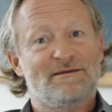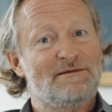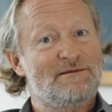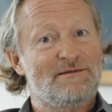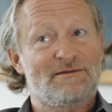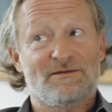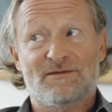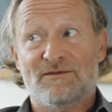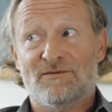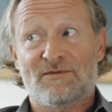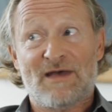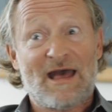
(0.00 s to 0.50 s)

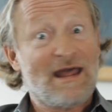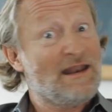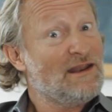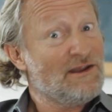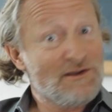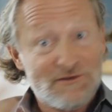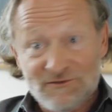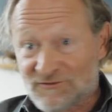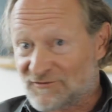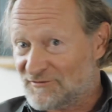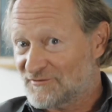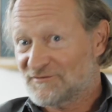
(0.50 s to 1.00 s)
That
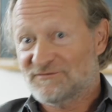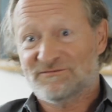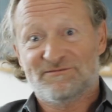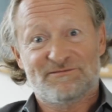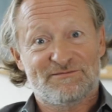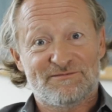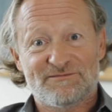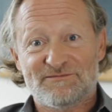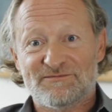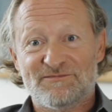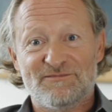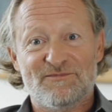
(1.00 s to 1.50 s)
is
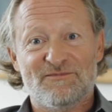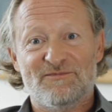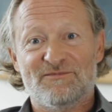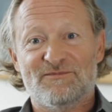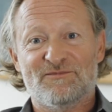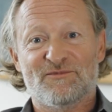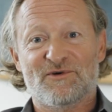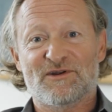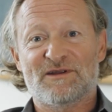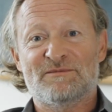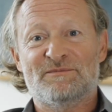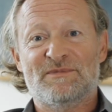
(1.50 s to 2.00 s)

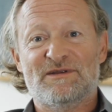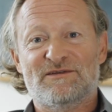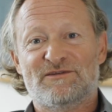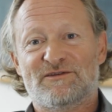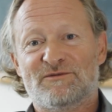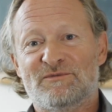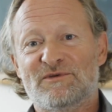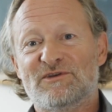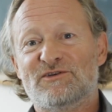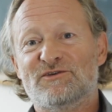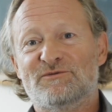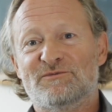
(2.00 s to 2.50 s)
what it means
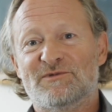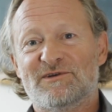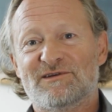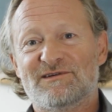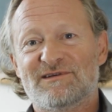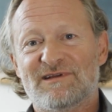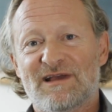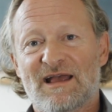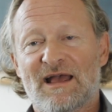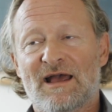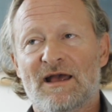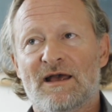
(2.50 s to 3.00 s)
to be human.
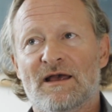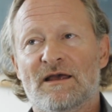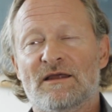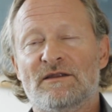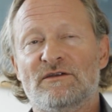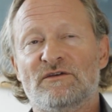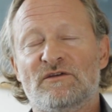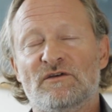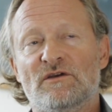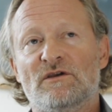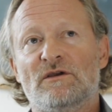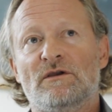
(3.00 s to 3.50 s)

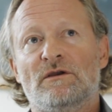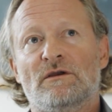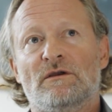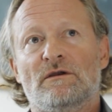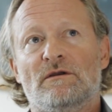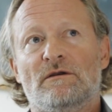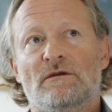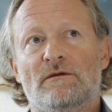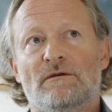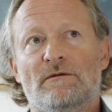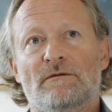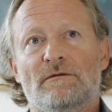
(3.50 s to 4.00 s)
And
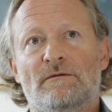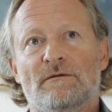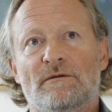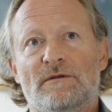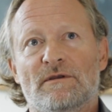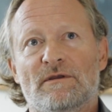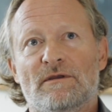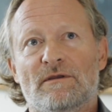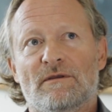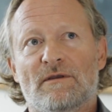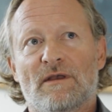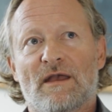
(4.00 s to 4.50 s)

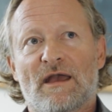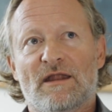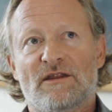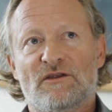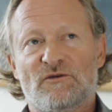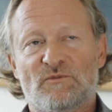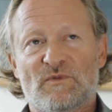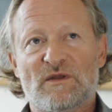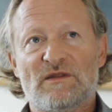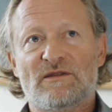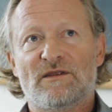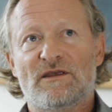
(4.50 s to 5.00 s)
it
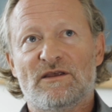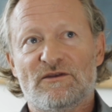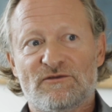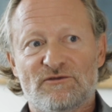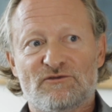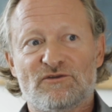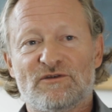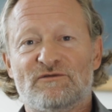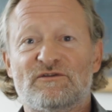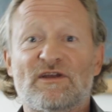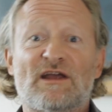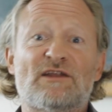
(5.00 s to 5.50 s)
has been the
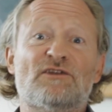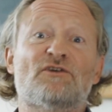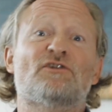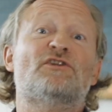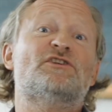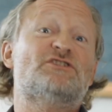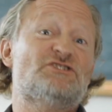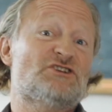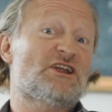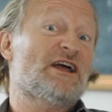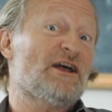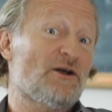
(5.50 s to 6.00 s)
history of
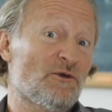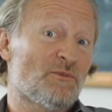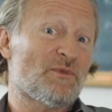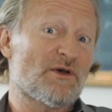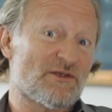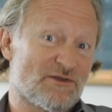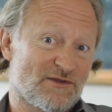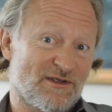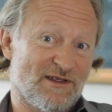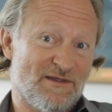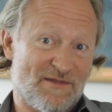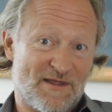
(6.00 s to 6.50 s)
technology to help
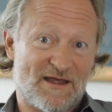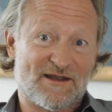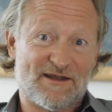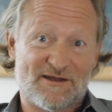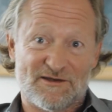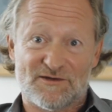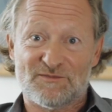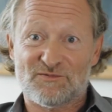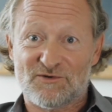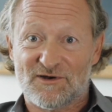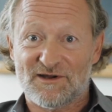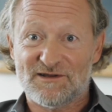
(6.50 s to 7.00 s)
us in that
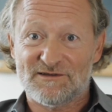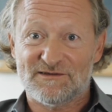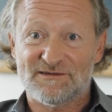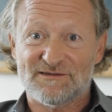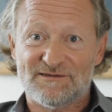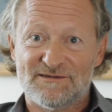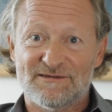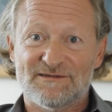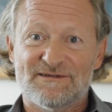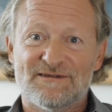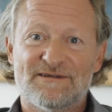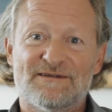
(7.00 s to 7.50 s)
enterprise,
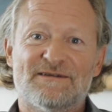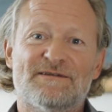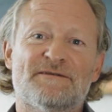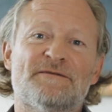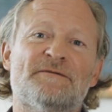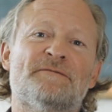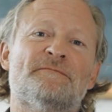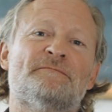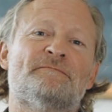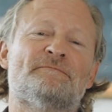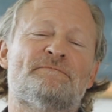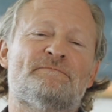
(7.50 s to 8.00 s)

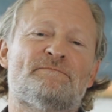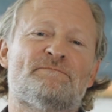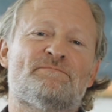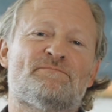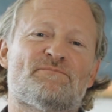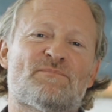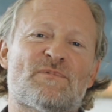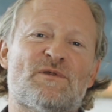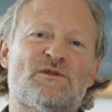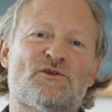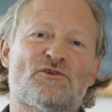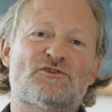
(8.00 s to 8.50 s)

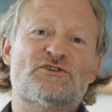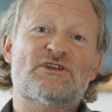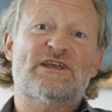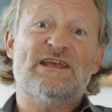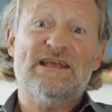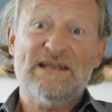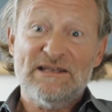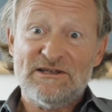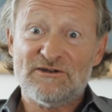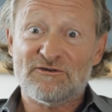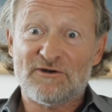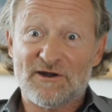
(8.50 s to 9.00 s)
not to
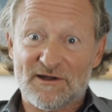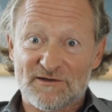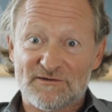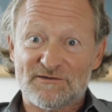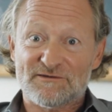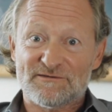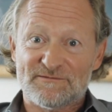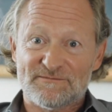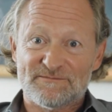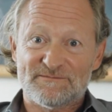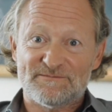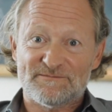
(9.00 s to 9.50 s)
hinder
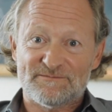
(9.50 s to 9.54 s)
us.